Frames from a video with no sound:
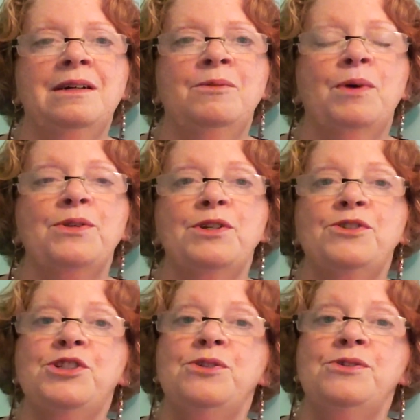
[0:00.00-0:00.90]
Whether you
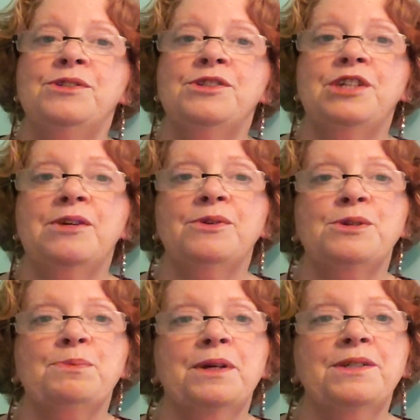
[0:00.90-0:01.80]
choose to share
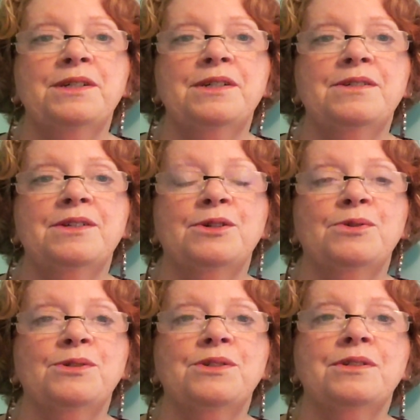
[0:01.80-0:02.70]
those blessings and
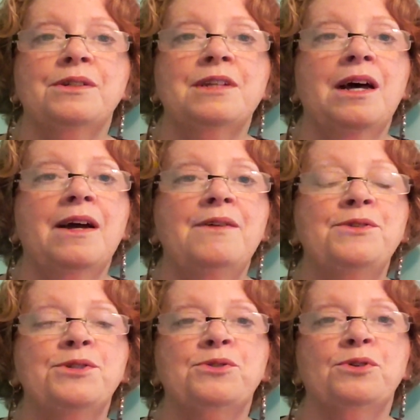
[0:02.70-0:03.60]
those tithes
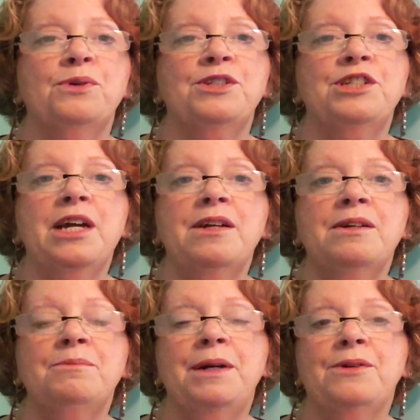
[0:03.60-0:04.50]
through a check
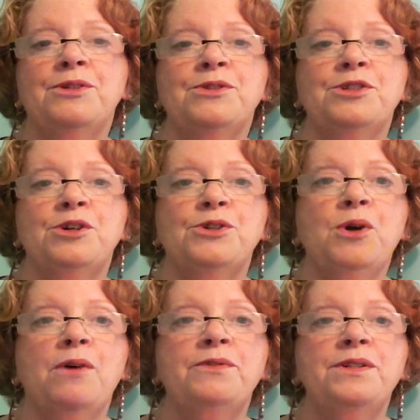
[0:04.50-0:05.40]
mailed to the church
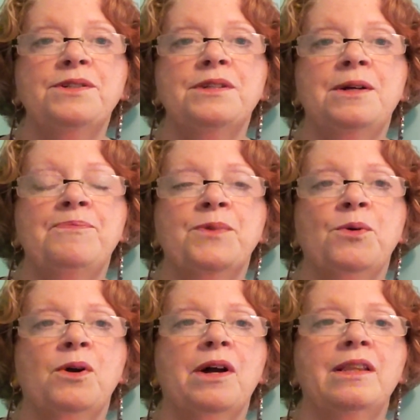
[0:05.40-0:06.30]
office
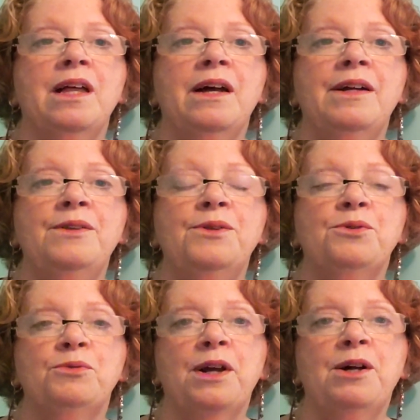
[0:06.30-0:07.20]
or online through
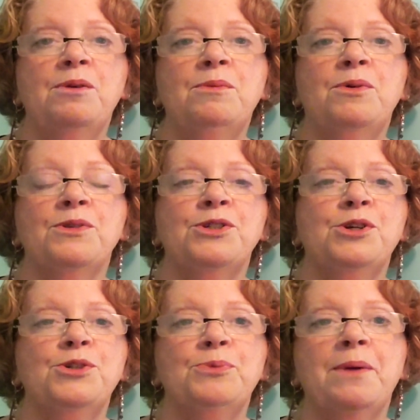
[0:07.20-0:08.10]
Realm or the
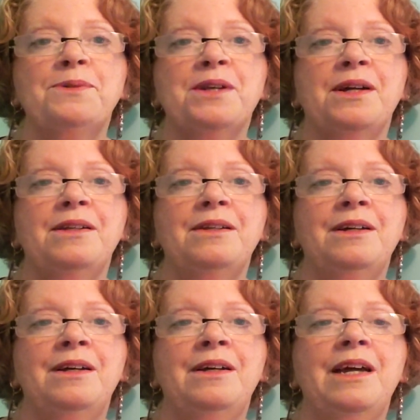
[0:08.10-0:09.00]
church website,
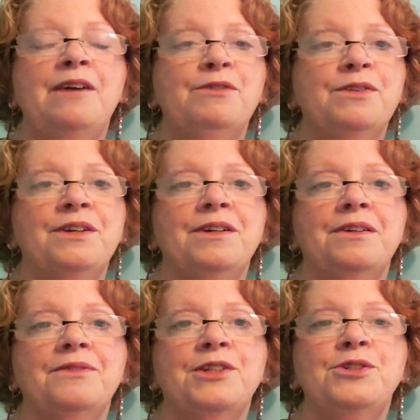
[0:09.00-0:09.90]
everything
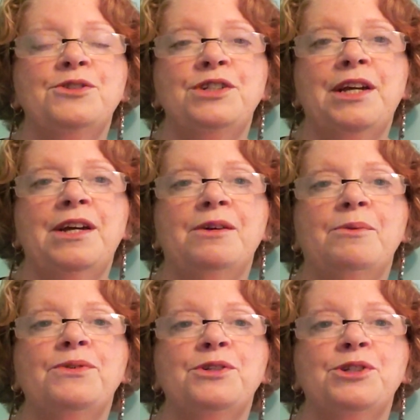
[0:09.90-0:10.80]
that you share
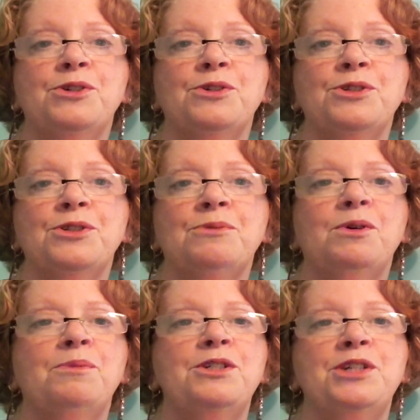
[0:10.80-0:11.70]
with the church will
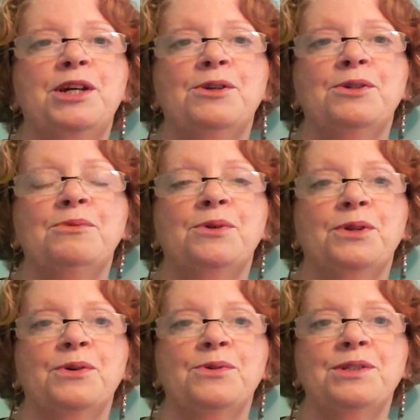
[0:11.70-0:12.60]
be shared with
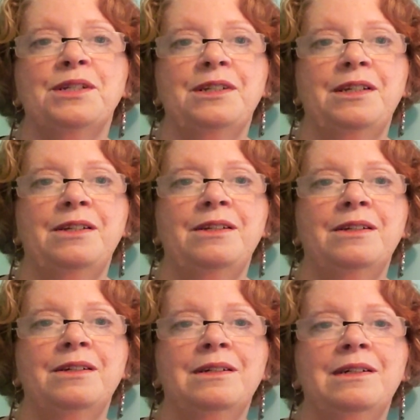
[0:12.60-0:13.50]
those in need.
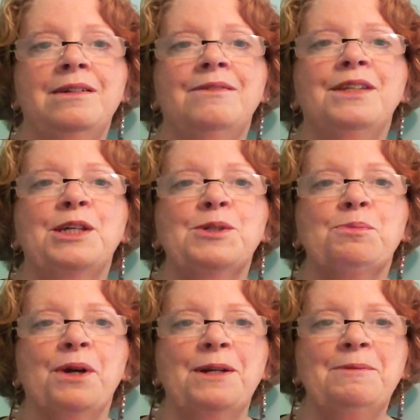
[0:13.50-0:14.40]
Let us
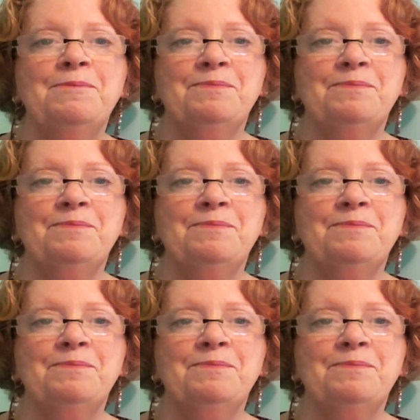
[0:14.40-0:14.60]
pray.